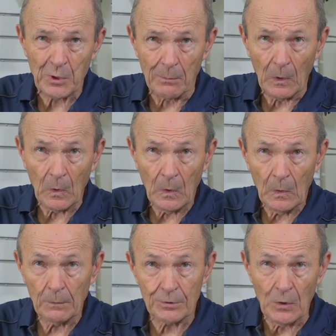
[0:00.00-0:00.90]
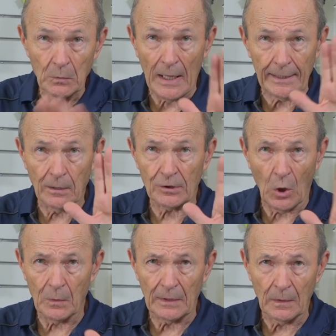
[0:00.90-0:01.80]
rubber. There was no nylon
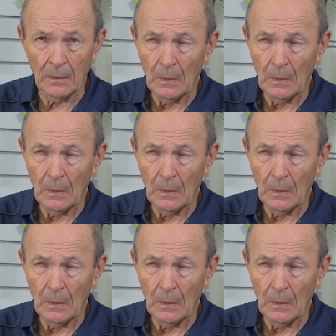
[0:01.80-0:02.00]
coating.